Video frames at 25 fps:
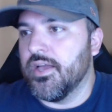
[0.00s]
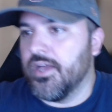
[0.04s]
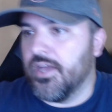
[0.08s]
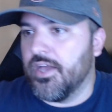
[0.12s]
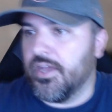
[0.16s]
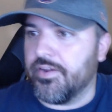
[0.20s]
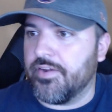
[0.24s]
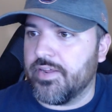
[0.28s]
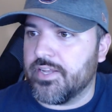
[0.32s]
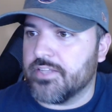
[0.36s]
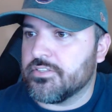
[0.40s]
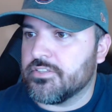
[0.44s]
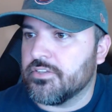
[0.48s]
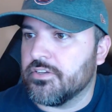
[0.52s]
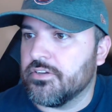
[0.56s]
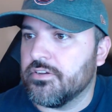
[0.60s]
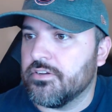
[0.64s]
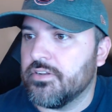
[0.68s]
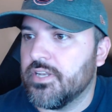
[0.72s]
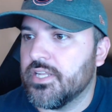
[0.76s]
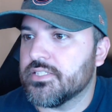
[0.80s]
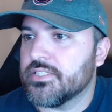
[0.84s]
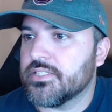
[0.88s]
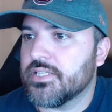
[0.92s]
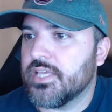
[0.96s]
All right, so
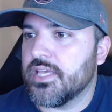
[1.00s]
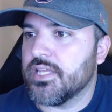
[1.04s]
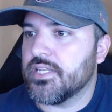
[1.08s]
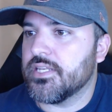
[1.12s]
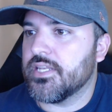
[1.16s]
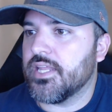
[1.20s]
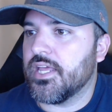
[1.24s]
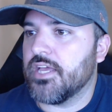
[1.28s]
let's get